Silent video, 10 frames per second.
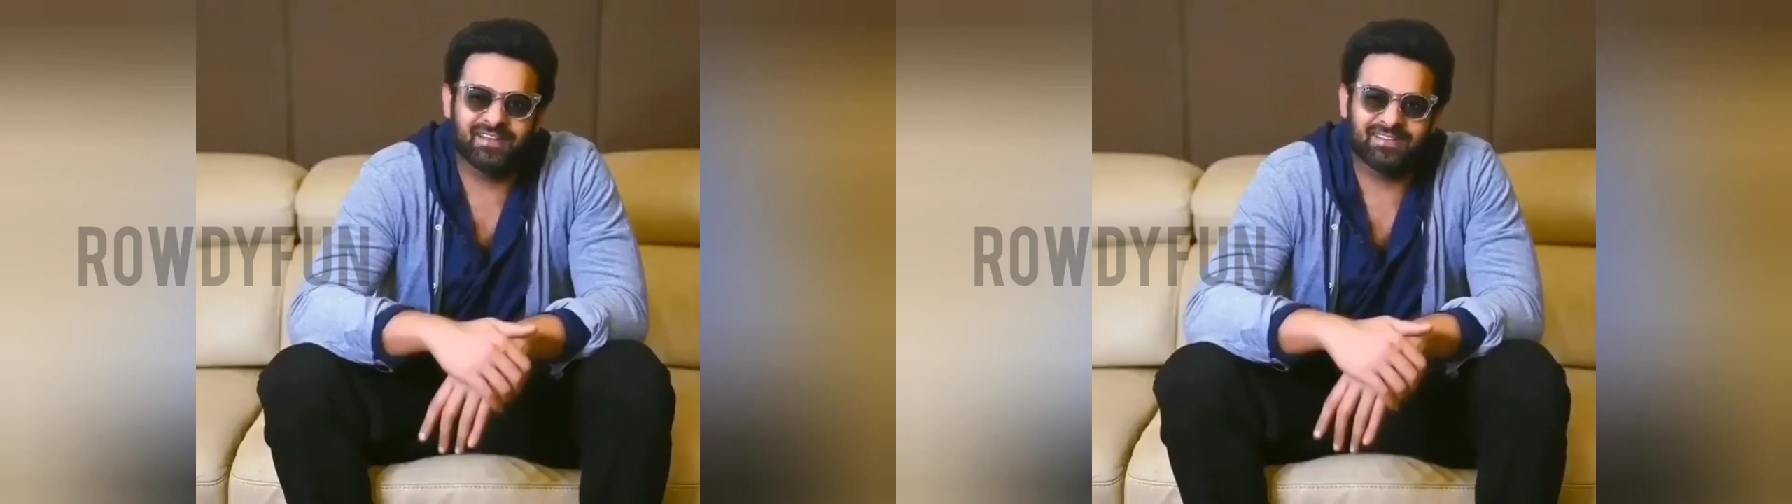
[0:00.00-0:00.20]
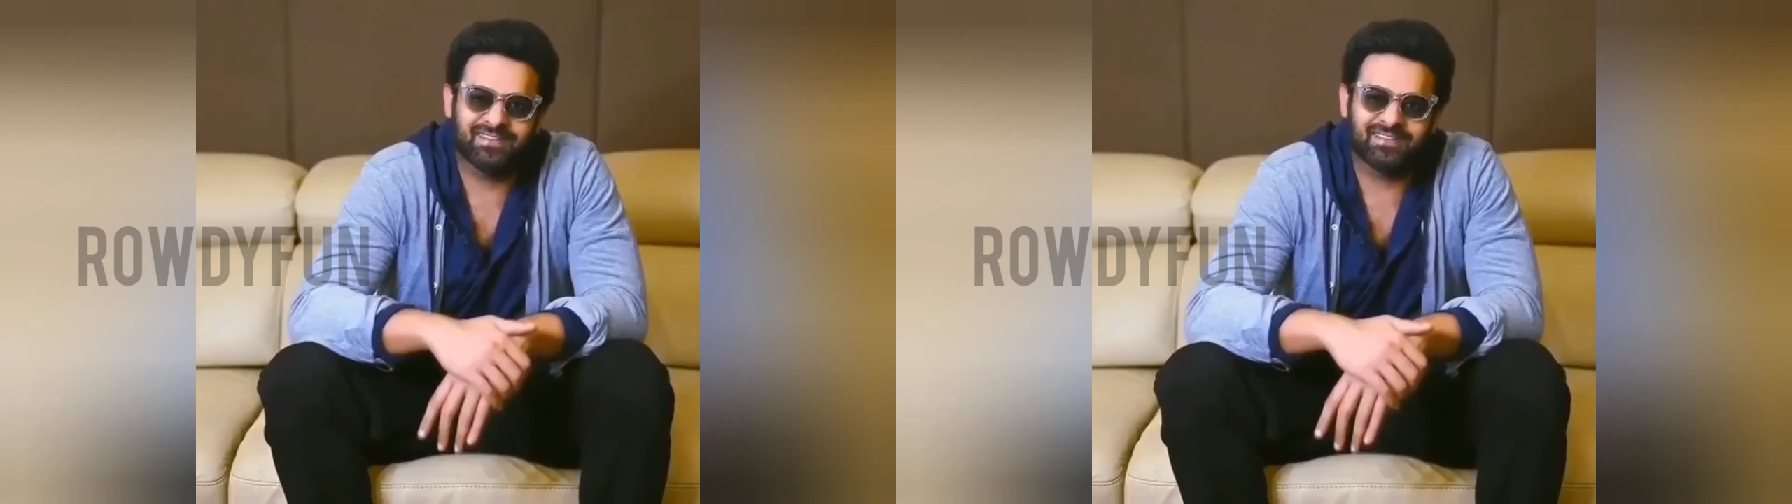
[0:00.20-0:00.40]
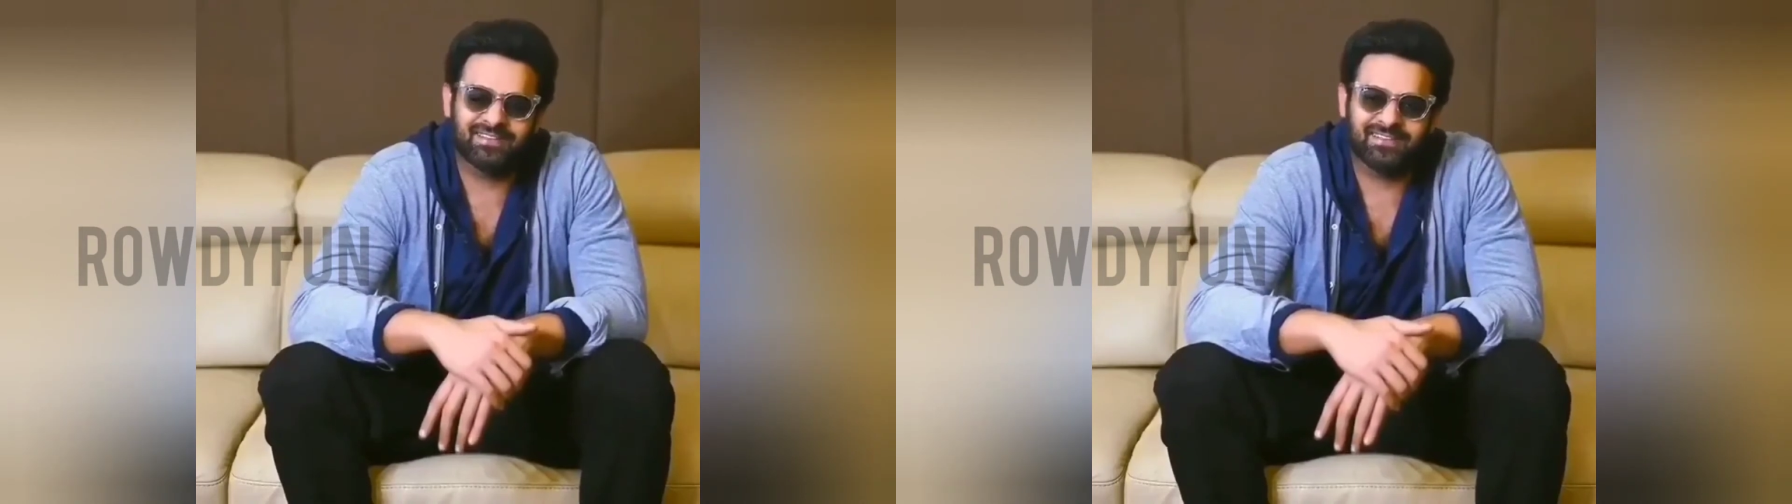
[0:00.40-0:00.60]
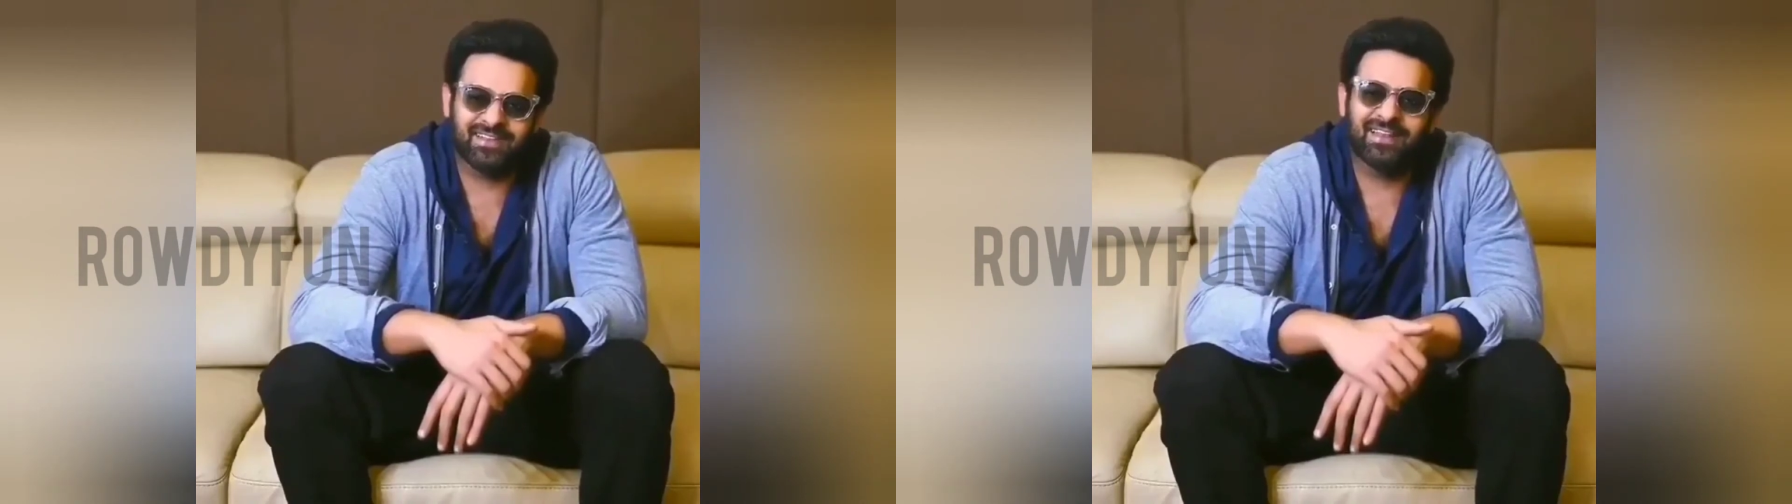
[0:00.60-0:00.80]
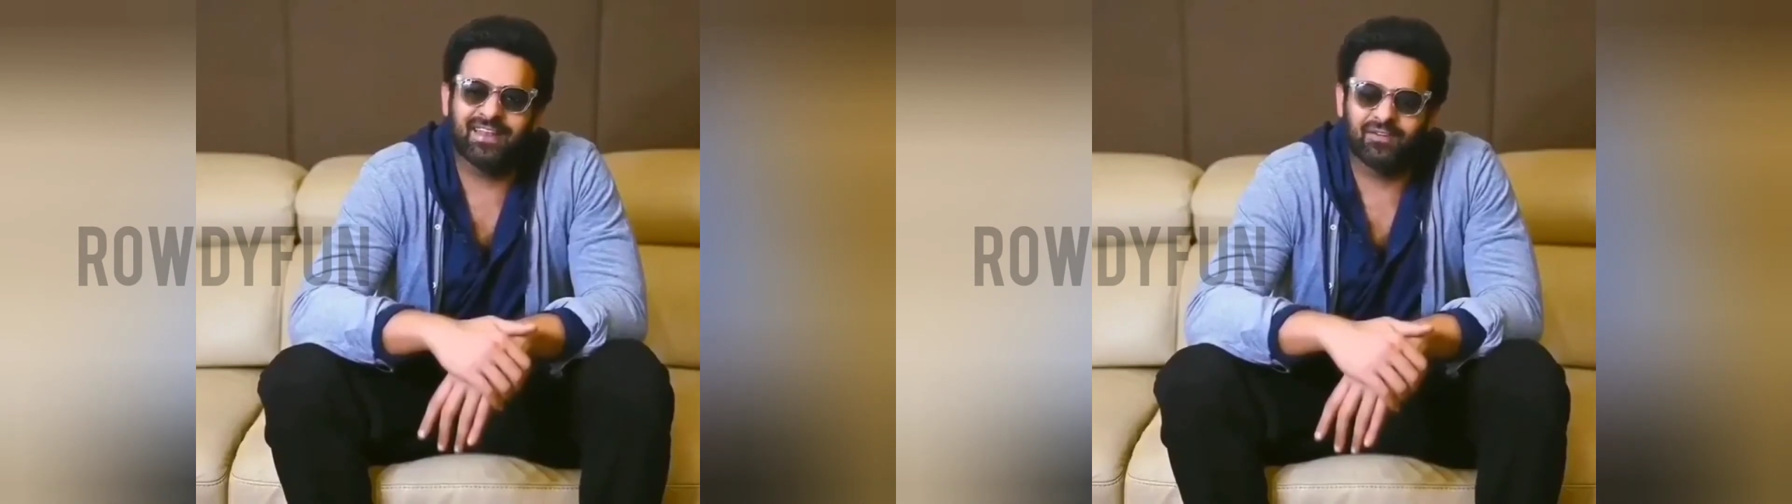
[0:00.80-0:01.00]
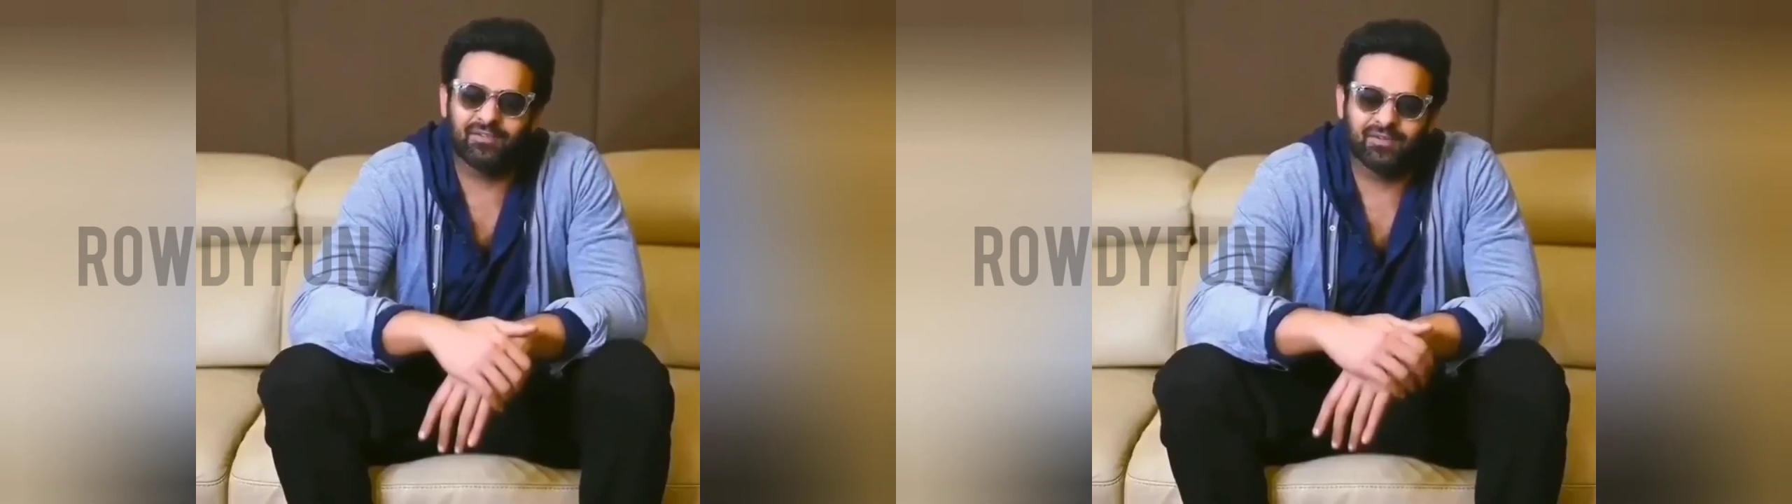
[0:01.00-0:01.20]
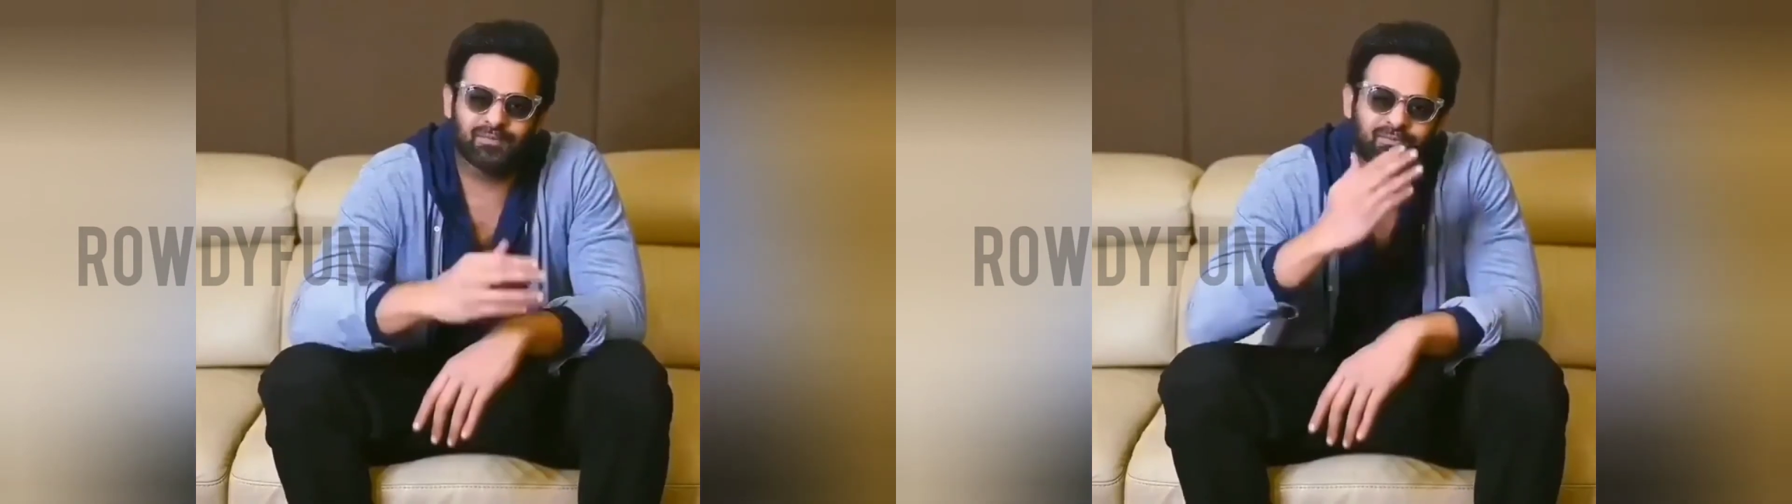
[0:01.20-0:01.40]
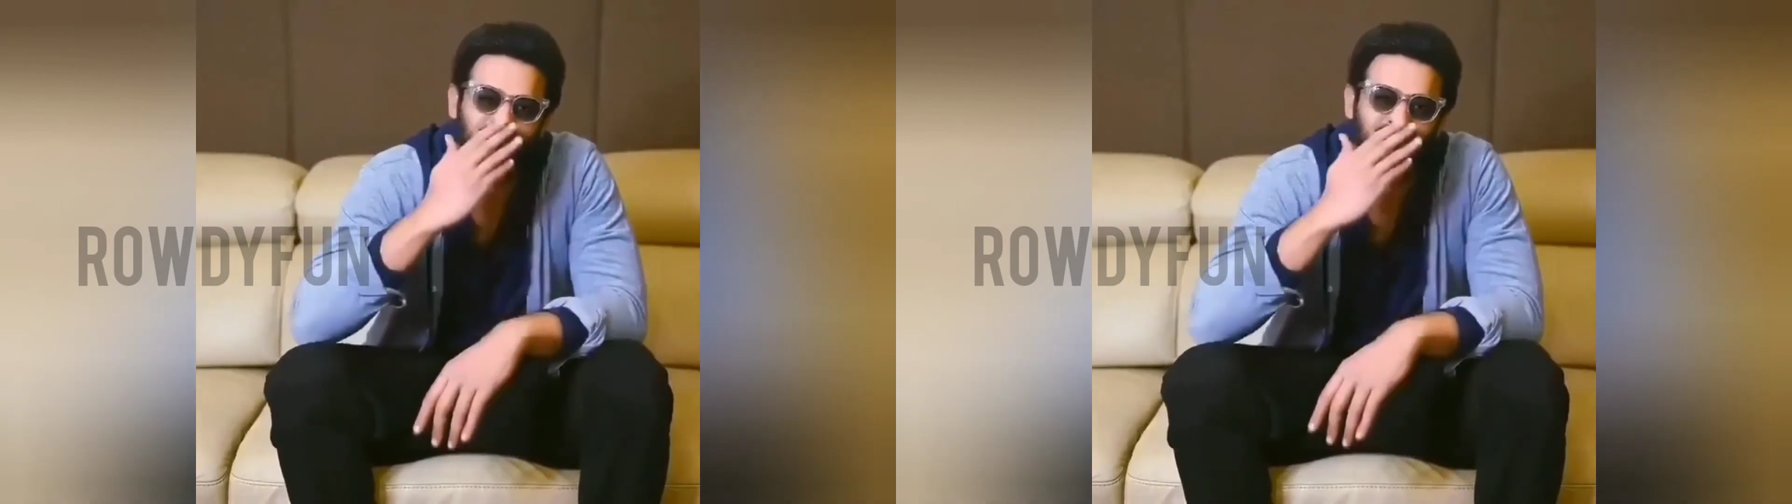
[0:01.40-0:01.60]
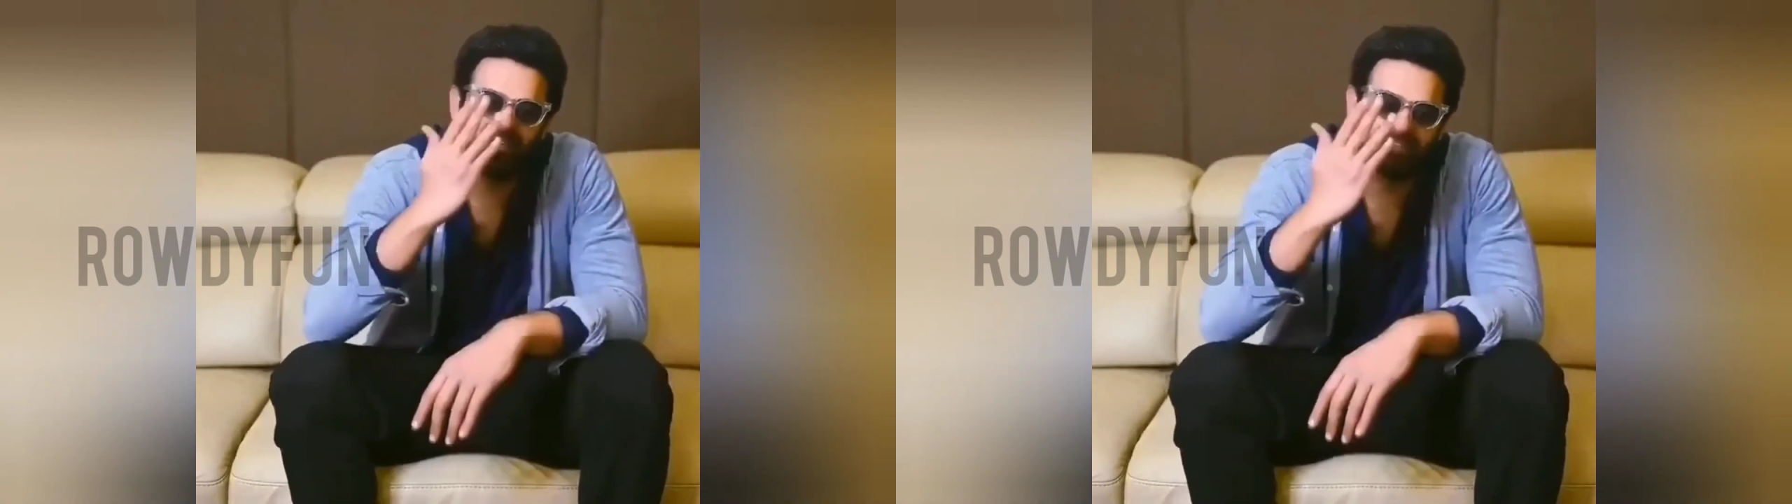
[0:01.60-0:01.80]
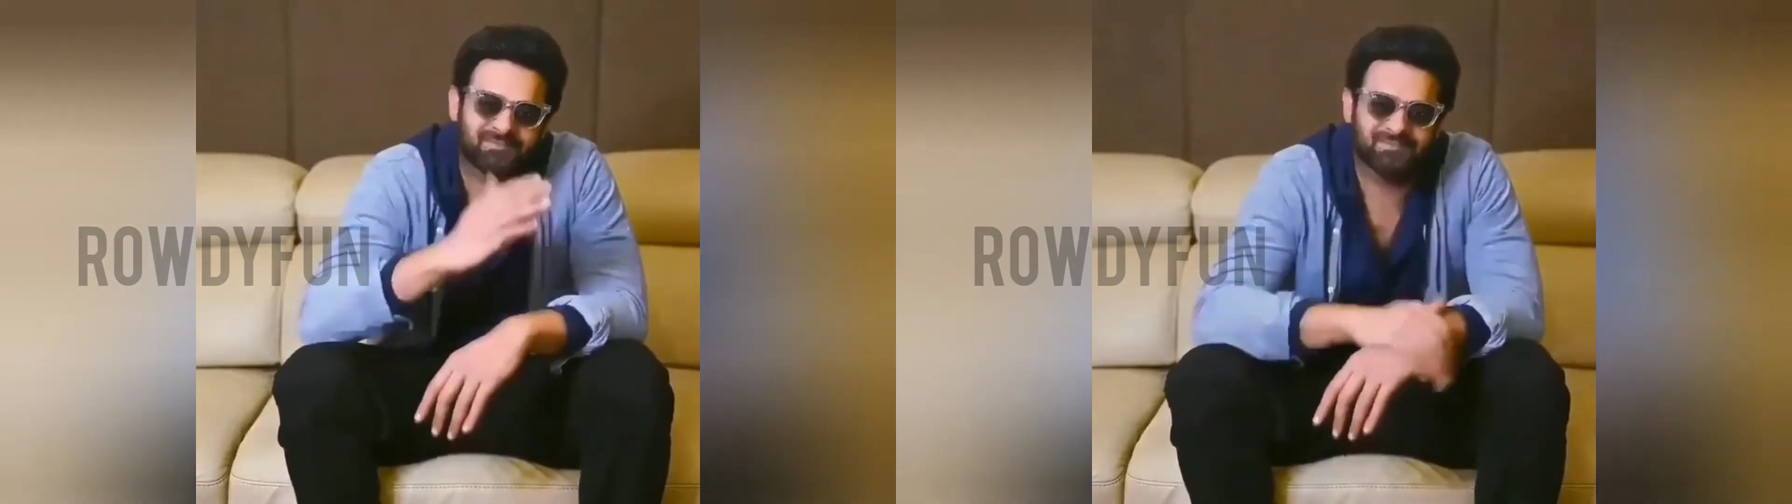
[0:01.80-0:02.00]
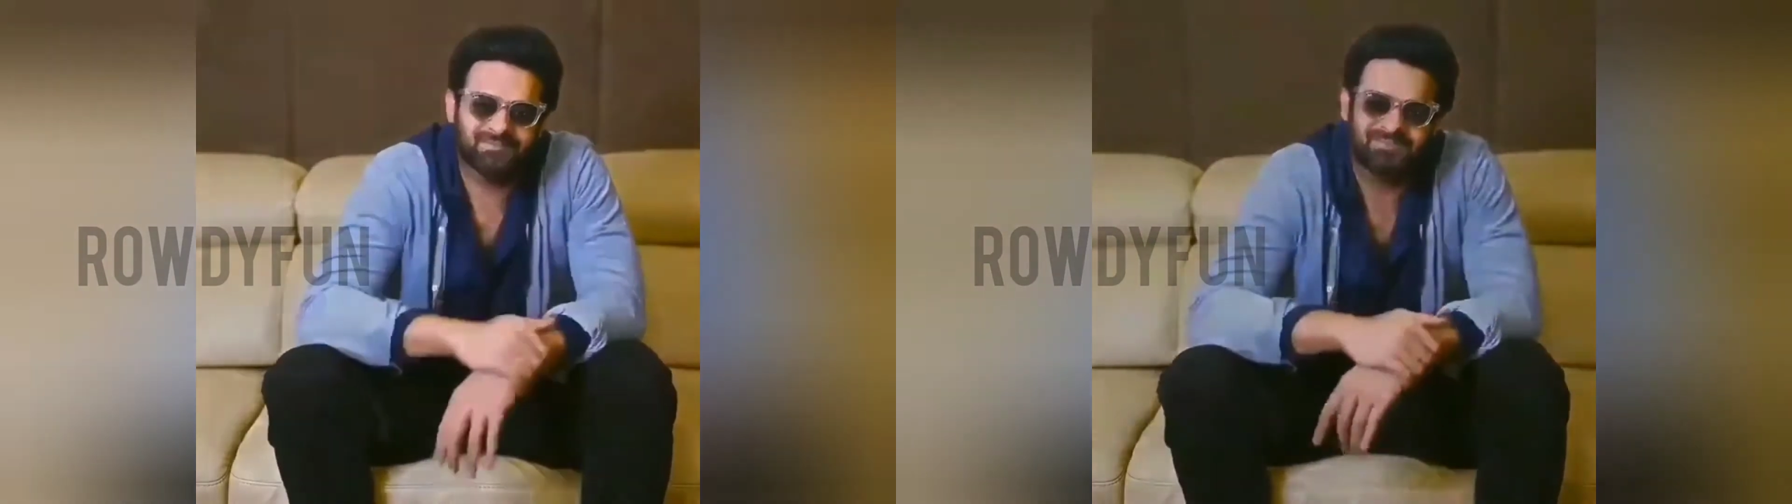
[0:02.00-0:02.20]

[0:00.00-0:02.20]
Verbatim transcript: safe and healthy. Love you.